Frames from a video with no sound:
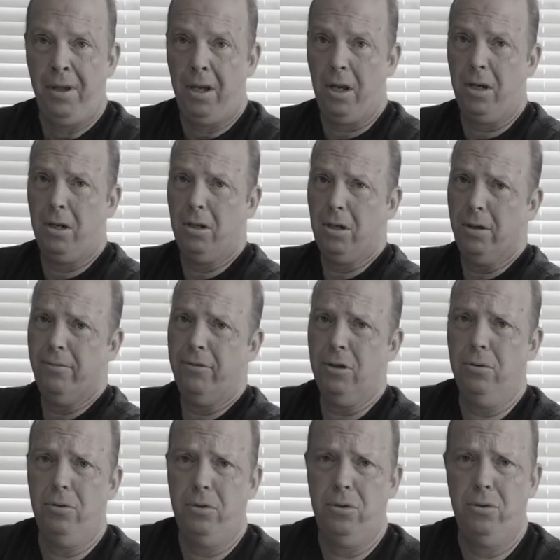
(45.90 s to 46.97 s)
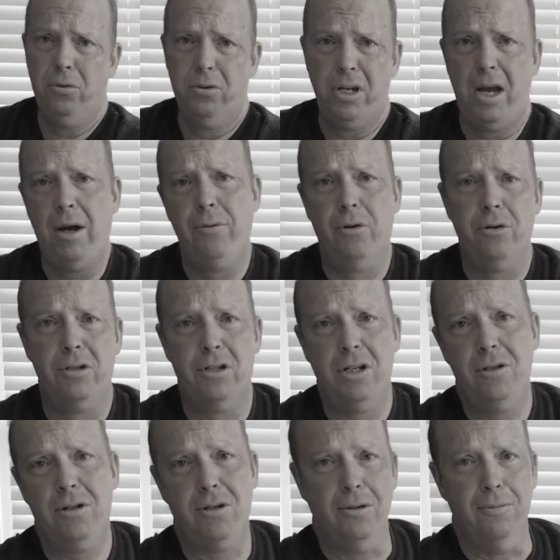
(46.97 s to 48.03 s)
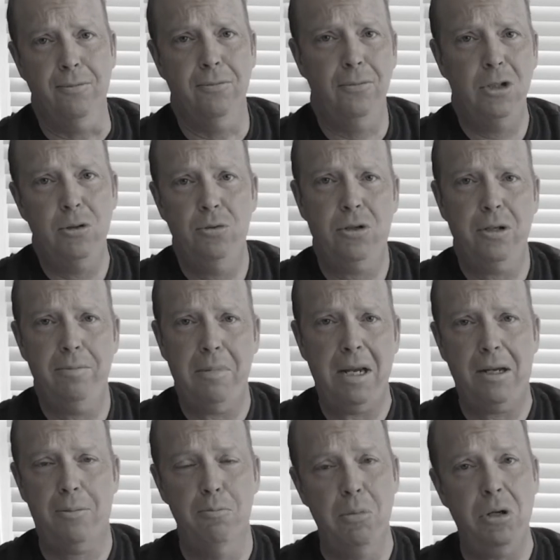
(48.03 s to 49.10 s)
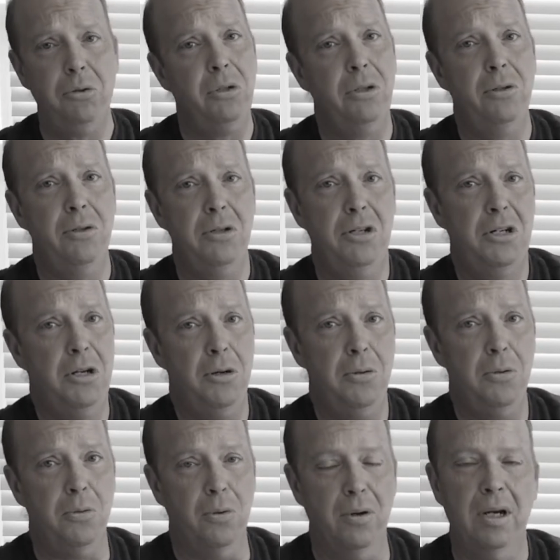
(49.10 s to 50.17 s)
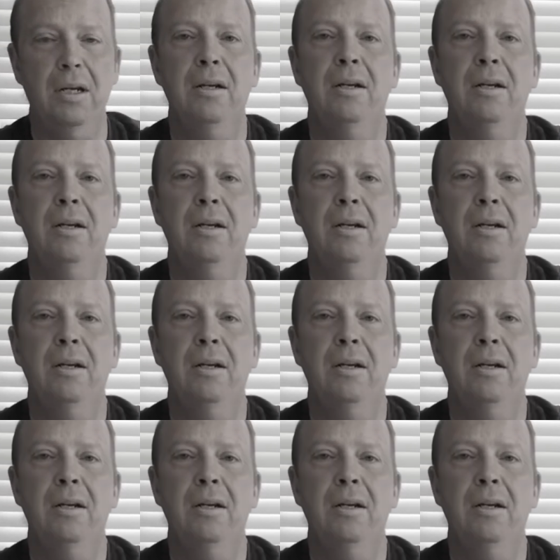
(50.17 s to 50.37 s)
hey, if you use our system, you can make millions too.